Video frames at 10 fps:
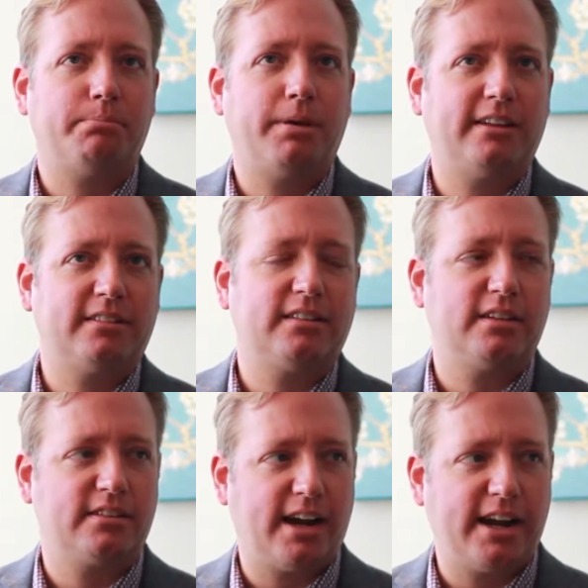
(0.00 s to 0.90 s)
Pence's
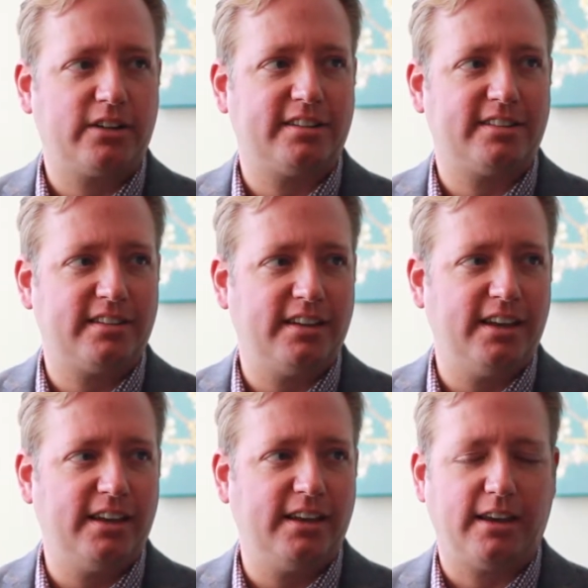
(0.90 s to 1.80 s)
desire to
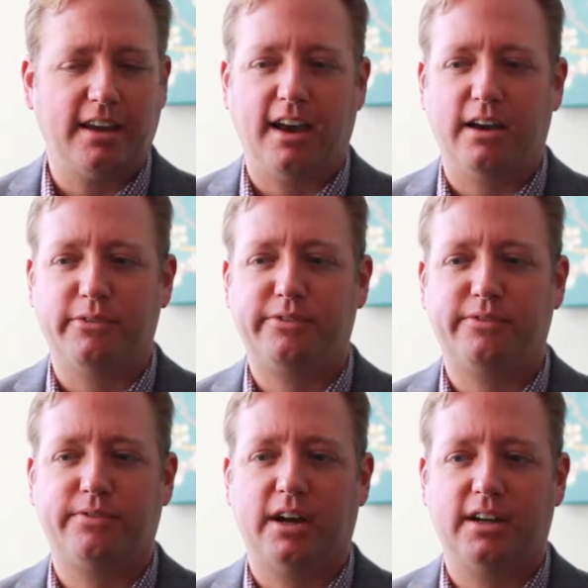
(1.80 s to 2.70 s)
see
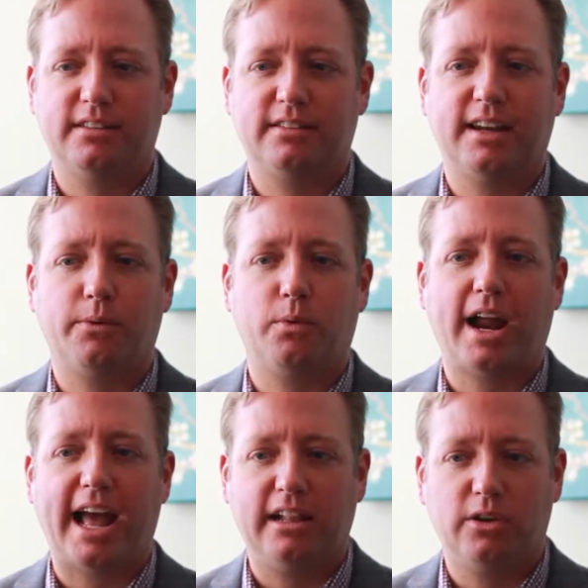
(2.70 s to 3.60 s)
funds that
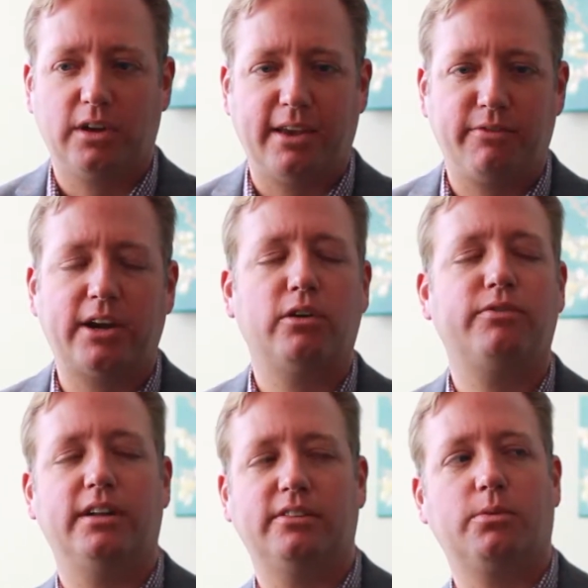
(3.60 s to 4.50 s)
were federal
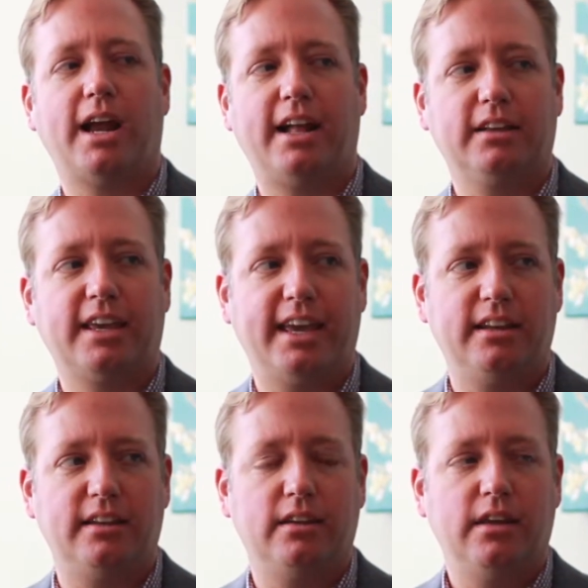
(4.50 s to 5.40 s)
funds that were
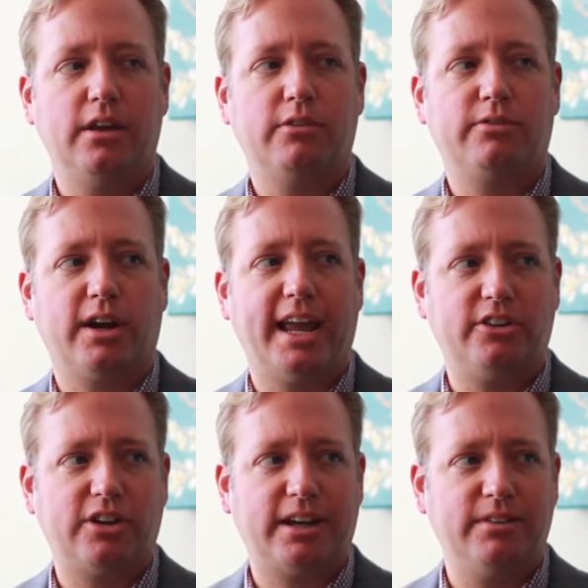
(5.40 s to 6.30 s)
allocated for
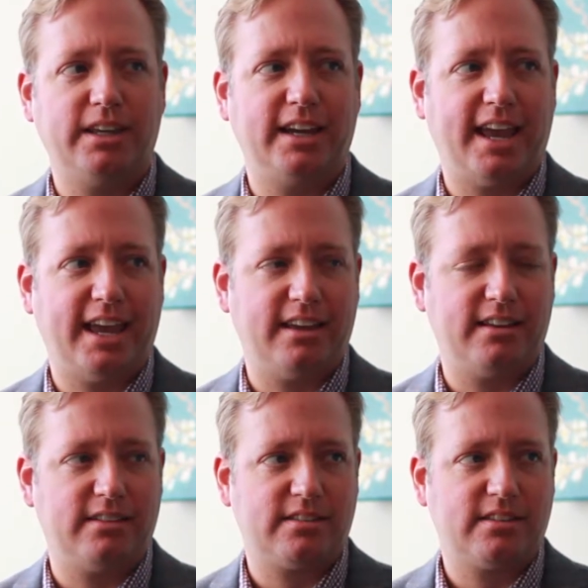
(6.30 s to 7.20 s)
HIV and
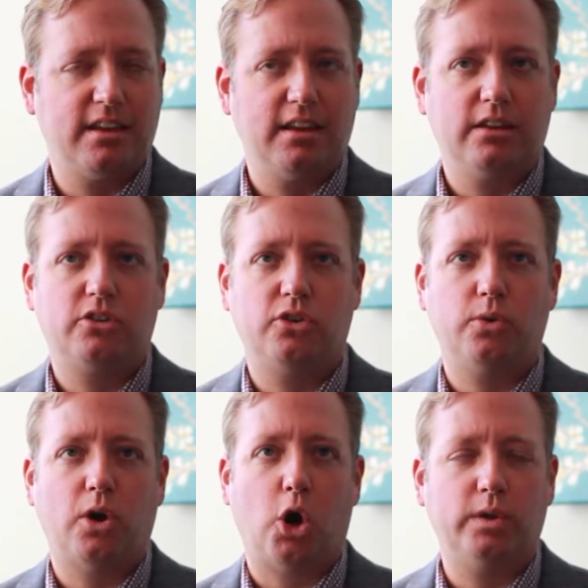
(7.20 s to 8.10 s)
AIDS
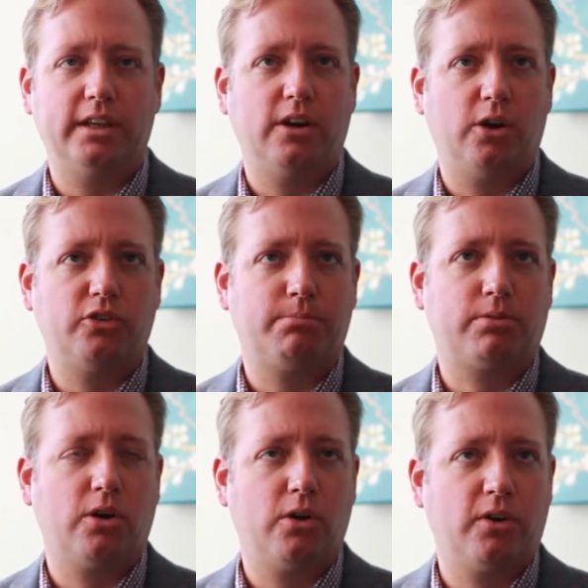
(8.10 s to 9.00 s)
to only go to
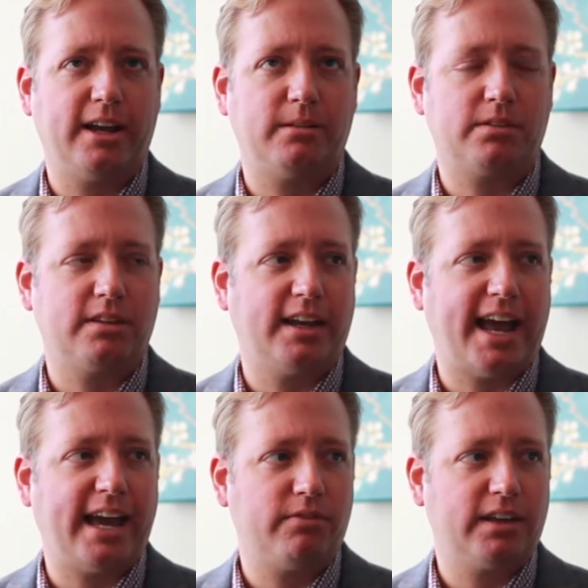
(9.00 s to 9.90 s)
programs that
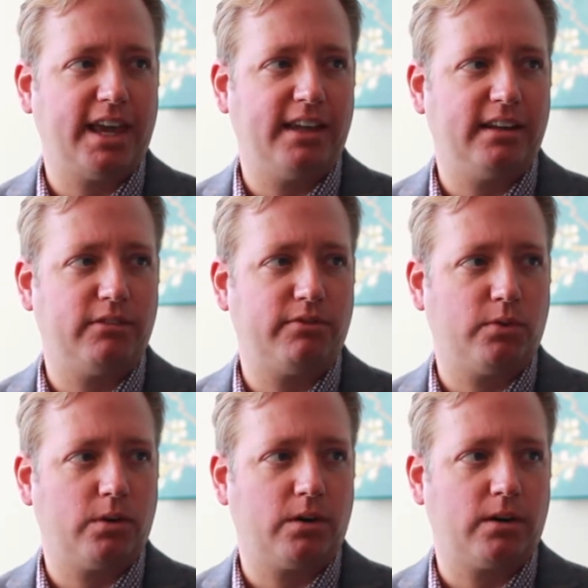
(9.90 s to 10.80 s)
advocated
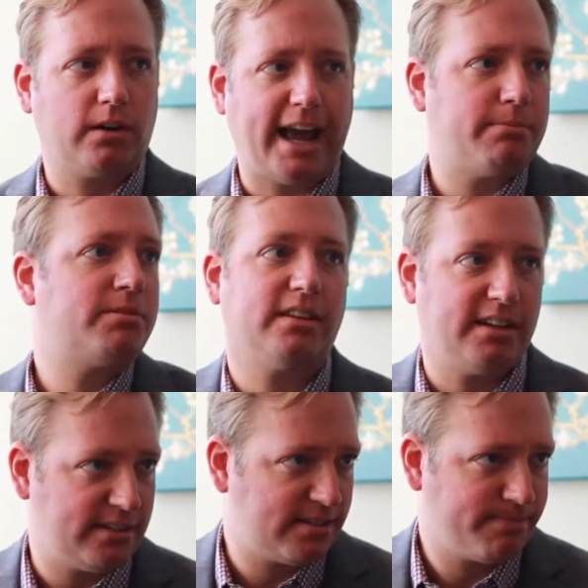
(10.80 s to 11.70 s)
for
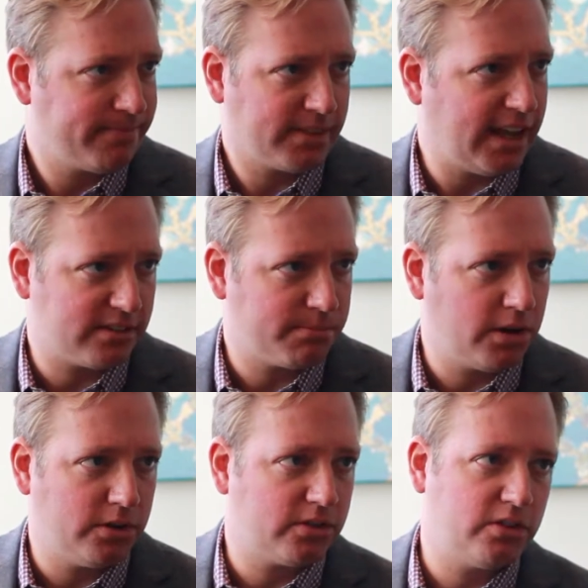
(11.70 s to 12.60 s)
abstinence as
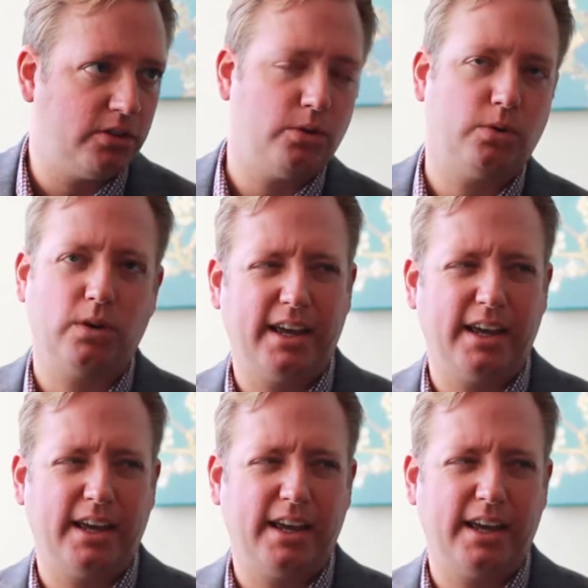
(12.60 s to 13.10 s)
opposed to